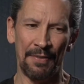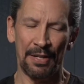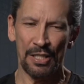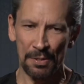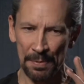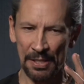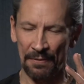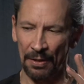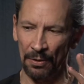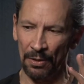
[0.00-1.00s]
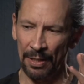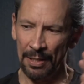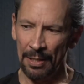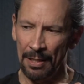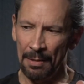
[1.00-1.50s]
a very specific look.
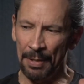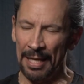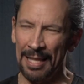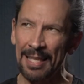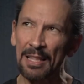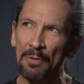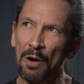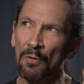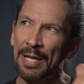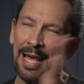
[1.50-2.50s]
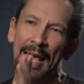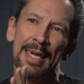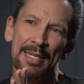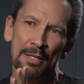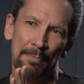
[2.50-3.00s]
But I think there were only
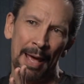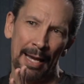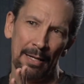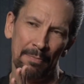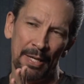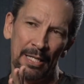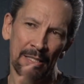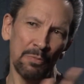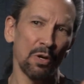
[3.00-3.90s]
eight men, because the